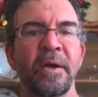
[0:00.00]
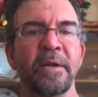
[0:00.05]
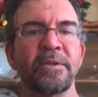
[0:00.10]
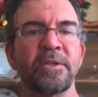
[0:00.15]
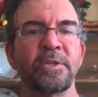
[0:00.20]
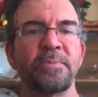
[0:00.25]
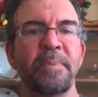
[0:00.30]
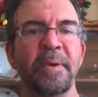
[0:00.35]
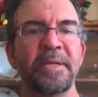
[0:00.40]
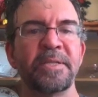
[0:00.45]

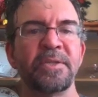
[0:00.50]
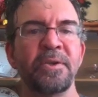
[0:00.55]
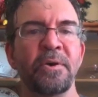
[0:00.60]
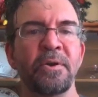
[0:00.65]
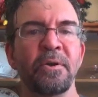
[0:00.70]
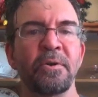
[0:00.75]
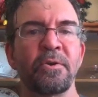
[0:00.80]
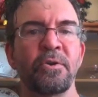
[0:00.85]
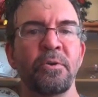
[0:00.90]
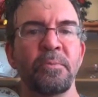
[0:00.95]
Just based on
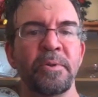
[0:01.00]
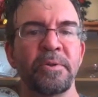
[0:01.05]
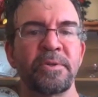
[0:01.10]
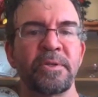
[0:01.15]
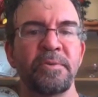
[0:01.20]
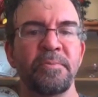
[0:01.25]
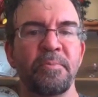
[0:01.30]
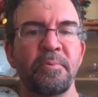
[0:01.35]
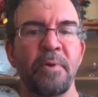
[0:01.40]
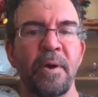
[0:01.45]
our
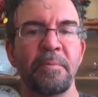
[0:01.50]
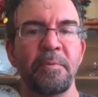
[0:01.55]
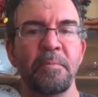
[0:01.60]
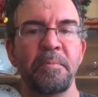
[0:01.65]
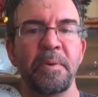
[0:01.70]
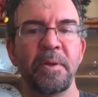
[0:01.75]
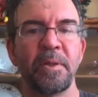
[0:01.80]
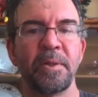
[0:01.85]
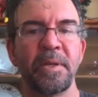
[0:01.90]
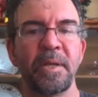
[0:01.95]
cumulative
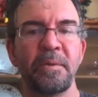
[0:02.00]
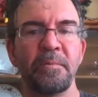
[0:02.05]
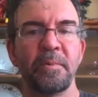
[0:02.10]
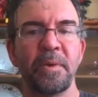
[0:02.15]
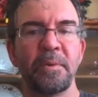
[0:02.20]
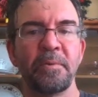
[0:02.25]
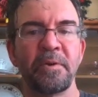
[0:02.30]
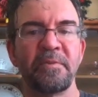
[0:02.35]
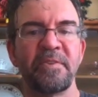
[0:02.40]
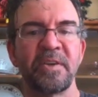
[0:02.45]
probability,
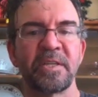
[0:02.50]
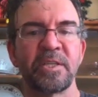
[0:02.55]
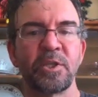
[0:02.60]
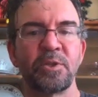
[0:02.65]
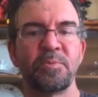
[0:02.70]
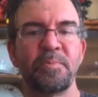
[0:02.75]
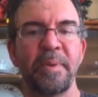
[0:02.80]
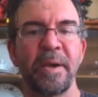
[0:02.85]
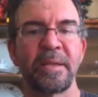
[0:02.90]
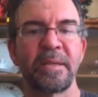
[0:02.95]
we would have
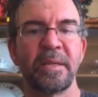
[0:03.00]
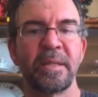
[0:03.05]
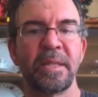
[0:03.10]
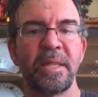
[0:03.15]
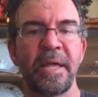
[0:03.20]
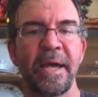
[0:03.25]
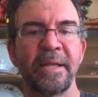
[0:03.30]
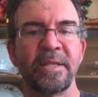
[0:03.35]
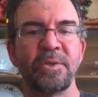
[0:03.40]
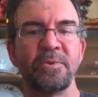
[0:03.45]
expected
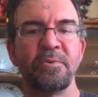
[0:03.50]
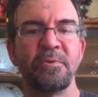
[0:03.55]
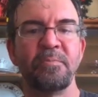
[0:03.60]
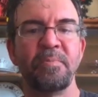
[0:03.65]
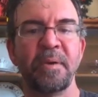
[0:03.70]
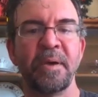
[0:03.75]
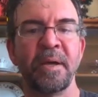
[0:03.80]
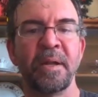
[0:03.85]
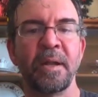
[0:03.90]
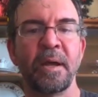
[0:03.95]
that to have
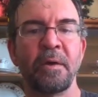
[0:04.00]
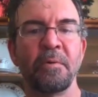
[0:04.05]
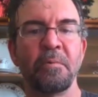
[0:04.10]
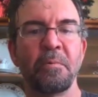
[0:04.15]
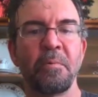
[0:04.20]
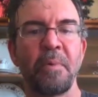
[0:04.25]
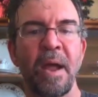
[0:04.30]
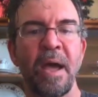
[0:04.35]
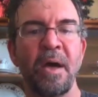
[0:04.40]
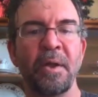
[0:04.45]
been
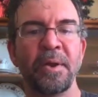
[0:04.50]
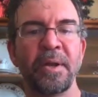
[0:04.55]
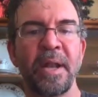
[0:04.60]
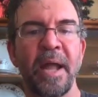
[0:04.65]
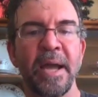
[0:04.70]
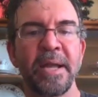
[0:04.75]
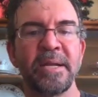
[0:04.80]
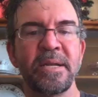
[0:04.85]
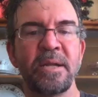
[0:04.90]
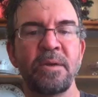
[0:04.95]
around
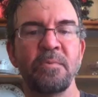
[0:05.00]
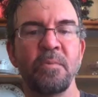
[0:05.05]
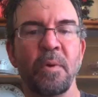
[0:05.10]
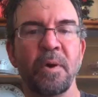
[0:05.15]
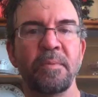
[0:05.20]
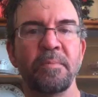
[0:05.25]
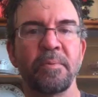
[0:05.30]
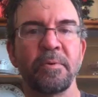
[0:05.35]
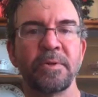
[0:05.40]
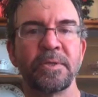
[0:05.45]

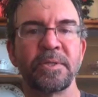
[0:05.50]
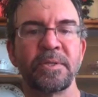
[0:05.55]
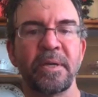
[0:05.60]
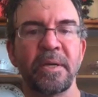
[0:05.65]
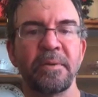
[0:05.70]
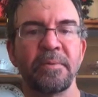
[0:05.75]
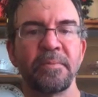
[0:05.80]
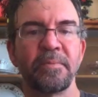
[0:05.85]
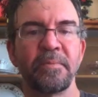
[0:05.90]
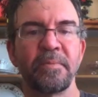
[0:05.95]
ninety-one percent,
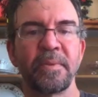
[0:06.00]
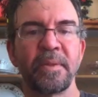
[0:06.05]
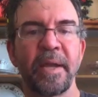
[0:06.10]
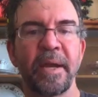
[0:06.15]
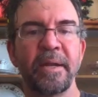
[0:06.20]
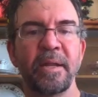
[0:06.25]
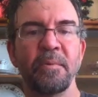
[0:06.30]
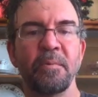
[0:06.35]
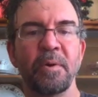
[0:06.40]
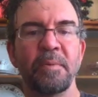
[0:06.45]

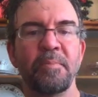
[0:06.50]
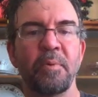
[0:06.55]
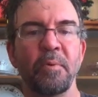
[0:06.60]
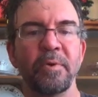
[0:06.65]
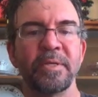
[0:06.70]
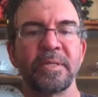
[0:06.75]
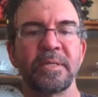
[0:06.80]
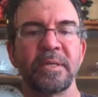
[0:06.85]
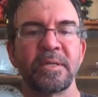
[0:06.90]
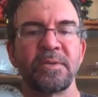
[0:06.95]
ninety-one
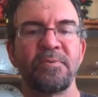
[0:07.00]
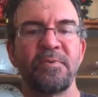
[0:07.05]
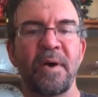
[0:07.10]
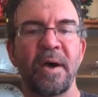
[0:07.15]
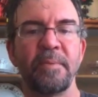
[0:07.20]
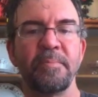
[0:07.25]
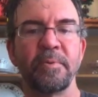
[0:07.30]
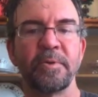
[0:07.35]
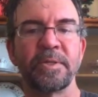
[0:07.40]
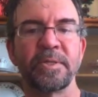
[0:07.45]
point six
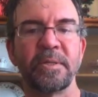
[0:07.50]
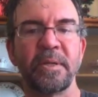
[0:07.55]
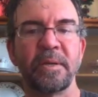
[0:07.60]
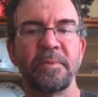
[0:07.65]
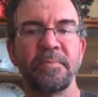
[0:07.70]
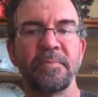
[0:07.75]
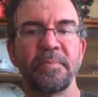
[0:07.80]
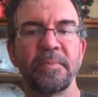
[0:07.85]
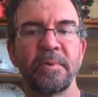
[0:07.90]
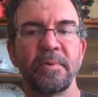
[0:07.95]
five percent,
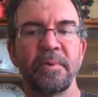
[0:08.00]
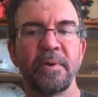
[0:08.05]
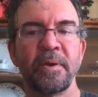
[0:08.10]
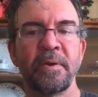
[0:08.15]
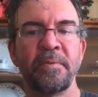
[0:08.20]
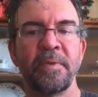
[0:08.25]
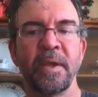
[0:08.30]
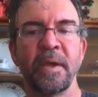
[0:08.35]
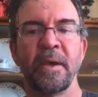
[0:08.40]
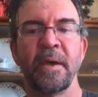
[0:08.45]
right?
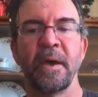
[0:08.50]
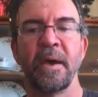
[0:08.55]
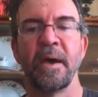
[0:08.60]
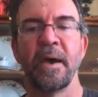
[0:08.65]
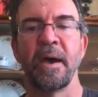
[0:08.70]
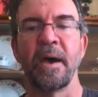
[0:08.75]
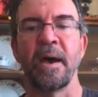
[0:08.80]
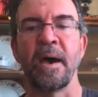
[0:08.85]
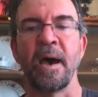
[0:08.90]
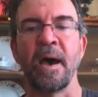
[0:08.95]

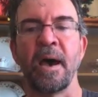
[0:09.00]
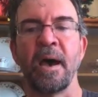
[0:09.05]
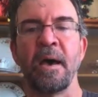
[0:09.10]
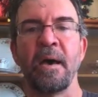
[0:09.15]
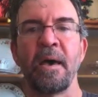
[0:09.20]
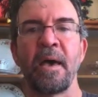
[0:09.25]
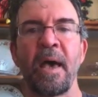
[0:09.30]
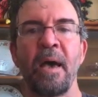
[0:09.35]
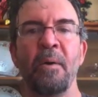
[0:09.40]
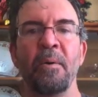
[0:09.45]
Uh,
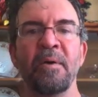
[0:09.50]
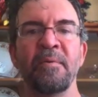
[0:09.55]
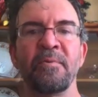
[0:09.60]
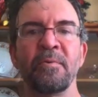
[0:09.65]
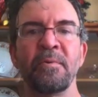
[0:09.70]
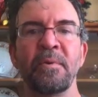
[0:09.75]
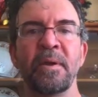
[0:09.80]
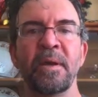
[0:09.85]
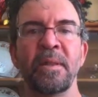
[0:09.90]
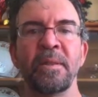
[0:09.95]

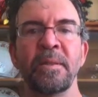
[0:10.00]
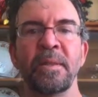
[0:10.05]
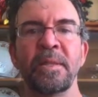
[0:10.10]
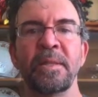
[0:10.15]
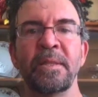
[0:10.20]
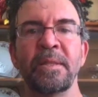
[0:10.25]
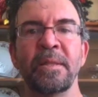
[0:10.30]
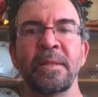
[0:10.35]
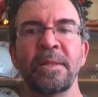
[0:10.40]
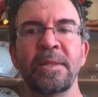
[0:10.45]
however, in
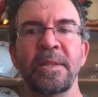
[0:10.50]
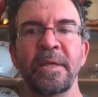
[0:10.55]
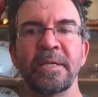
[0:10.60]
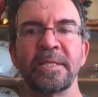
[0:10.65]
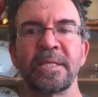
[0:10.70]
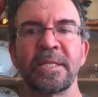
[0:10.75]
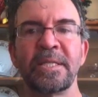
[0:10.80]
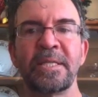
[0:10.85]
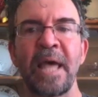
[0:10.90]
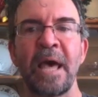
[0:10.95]

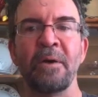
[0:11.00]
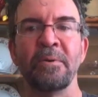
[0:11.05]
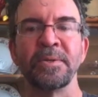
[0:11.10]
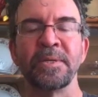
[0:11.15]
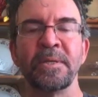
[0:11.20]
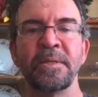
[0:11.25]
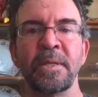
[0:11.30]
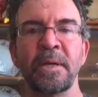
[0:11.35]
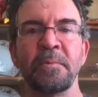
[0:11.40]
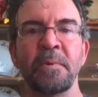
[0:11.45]
this
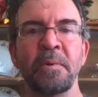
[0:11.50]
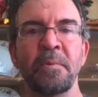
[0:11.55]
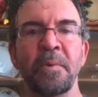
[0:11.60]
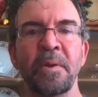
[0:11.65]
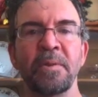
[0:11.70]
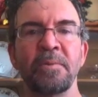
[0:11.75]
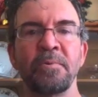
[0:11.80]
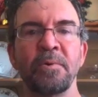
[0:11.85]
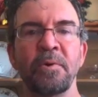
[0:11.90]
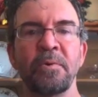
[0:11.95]
thousand that we
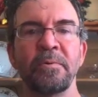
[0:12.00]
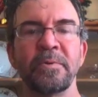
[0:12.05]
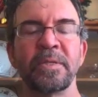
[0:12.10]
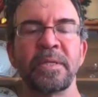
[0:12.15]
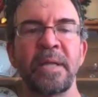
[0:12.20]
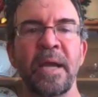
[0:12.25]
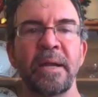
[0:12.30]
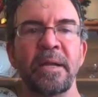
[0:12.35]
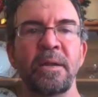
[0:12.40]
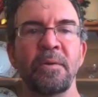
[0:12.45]
went through, it was
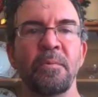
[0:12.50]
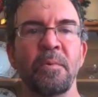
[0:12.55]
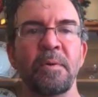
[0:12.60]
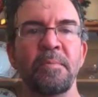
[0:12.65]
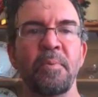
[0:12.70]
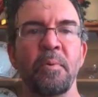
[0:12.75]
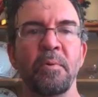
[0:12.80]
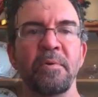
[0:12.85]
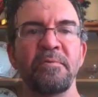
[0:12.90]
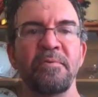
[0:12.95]
ninety-one
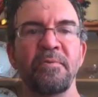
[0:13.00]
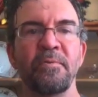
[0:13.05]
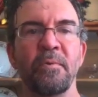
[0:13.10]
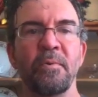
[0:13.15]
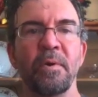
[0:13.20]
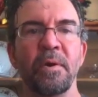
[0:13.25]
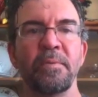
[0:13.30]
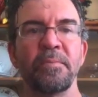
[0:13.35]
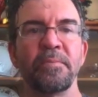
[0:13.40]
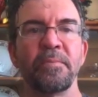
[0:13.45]
point
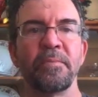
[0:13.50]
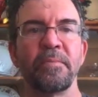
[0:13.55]
four.